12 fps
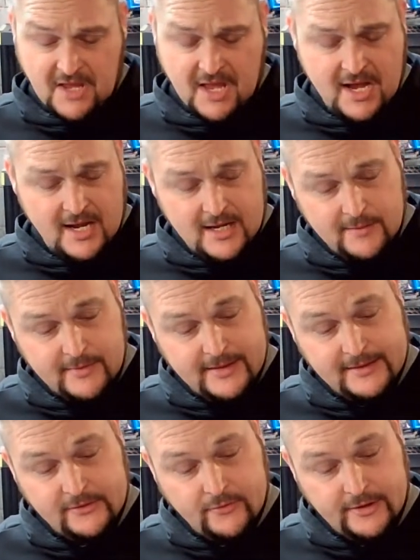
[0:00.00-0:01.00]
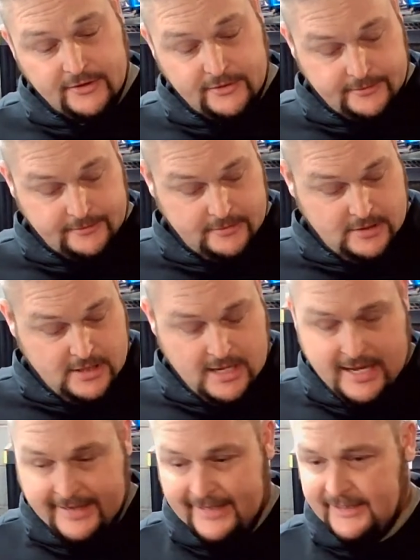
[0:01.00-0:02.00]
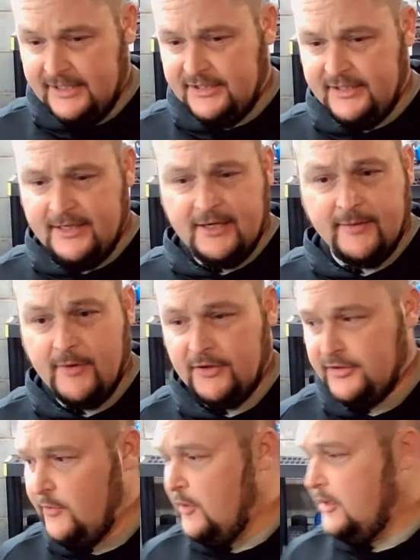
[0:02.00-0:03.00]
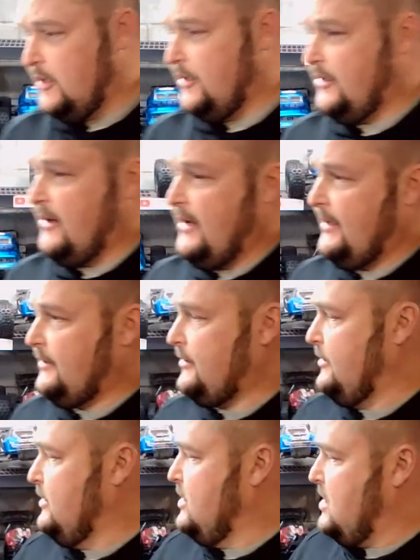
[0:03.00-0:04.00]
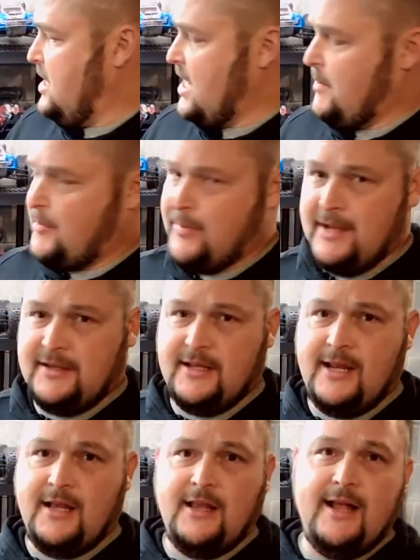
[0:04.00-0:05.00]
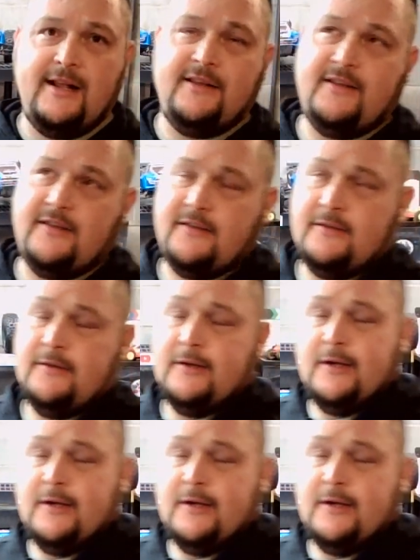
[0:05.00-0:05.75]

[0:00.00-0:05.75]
and going to get this in there. And I'm also working on the granite. I bent the hell out of the